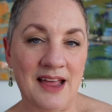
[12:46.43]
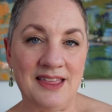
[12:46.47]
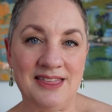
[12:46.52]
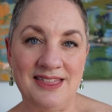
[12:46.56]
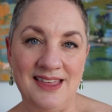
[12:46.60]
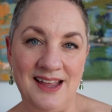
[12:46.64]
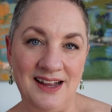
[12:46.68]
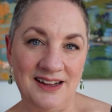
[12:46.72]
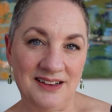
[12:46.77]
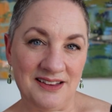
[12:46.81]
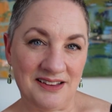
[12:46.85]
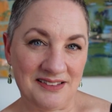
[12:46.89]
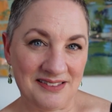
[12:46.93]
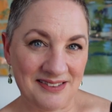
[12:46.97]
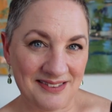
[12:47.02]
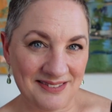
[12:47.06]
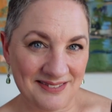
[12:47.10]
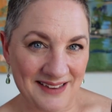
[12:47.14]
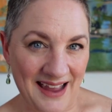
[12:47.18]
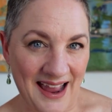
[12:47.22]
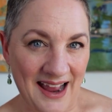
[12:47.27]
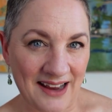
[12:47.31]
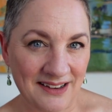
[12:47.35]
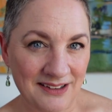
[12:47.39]
think the
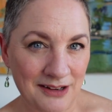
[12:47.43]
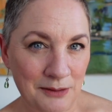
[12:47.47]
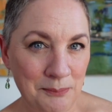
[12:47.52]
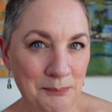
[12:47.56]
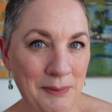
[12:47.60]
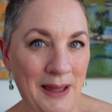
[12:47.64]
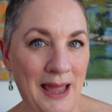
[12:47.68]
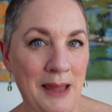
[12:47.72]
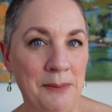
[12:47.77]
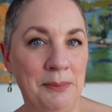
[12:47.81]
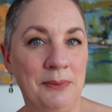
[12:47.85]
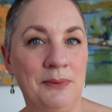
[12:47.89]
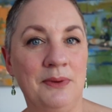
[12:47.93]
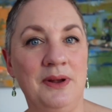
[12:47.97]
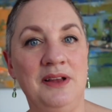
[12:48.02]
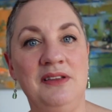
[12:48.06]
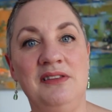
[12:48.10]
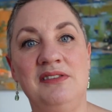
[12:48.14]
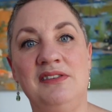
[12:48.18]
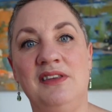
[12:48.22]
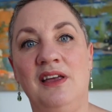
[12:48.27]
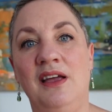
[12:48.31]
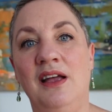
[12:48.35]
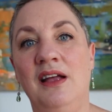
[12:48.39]
standard paper
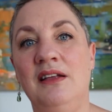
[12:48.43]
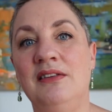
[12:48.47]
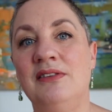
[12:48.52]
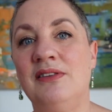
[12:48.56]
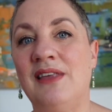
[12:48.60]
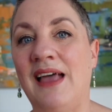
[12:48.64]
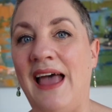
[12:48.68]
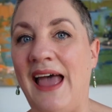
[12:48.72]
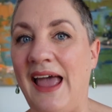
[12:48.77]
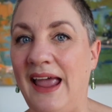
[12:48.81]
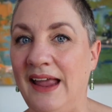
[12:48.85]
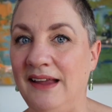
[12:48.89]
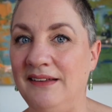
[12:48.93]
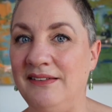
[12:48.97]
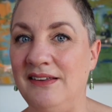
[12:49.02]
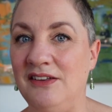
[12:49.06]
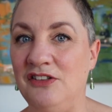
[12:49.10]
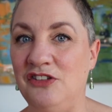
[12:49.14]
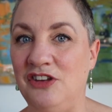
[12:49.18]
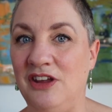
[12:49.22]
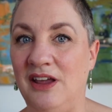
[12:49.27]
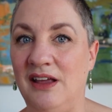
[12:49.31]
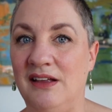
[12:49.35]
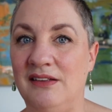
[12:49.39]
inserts are 80
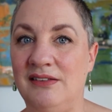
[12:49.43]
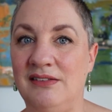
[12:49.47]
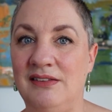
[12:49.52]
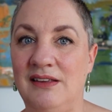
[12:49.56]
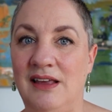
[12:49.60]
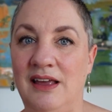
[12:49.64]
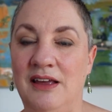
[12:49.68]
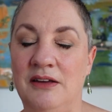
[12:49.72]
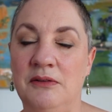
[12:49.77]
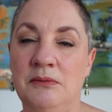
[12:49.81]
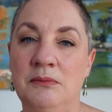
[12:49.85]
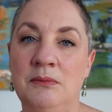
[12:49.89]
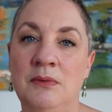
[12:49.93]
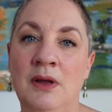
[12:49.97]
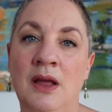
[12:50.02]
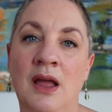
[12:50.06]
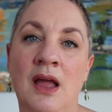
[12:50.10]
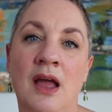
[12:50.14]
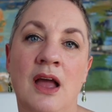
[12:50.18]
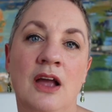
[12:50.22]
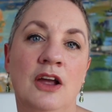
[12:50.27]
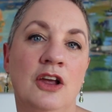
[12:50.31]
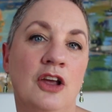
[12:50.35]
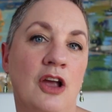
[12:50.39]
GSM,
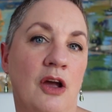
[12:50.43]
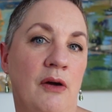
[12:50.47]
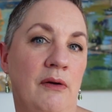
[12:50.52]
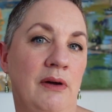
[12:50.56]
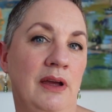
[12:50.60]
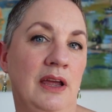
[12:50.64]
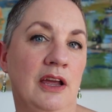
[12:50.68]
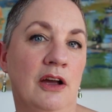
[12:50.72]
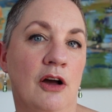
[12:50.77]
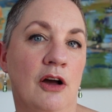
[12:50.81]
going